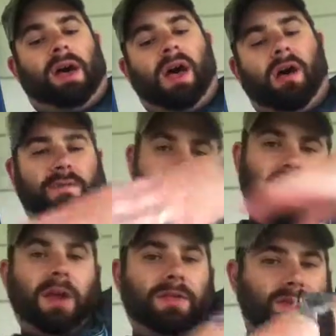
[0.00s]
of
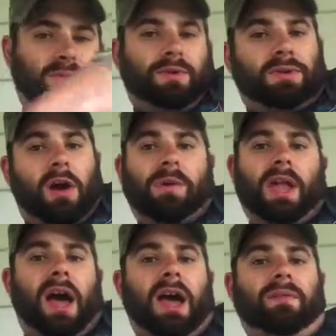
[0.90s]
any of the Swiss Army
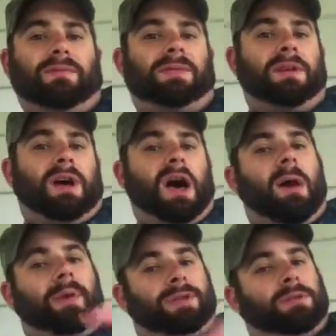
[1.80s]
knives,
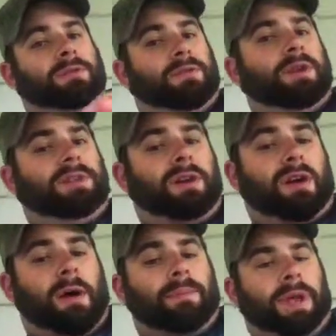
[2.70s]
exclusive just to their
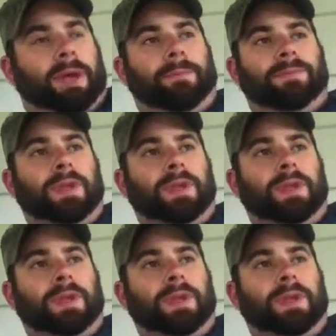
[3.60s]
company.